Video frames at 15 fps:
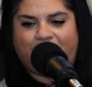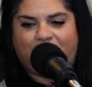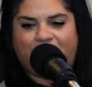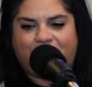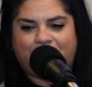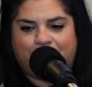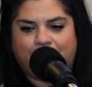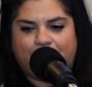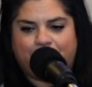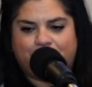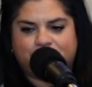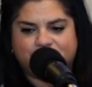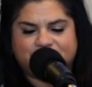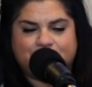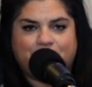
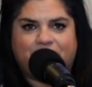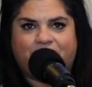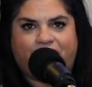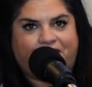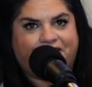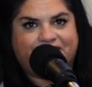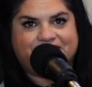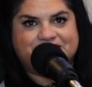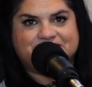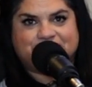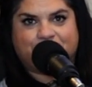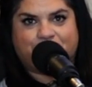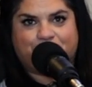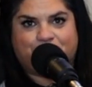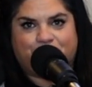Mostly
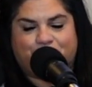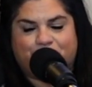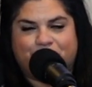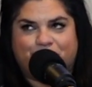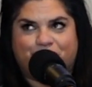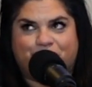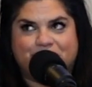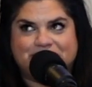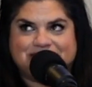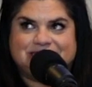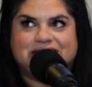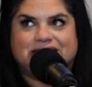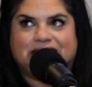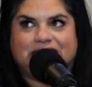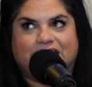because
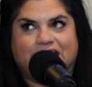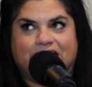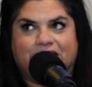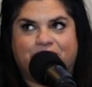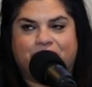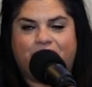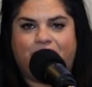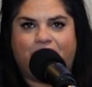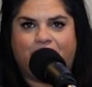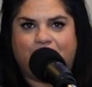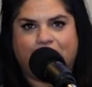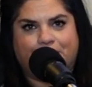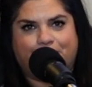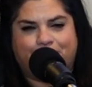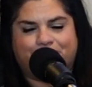recently
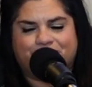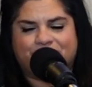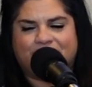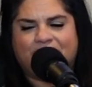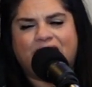I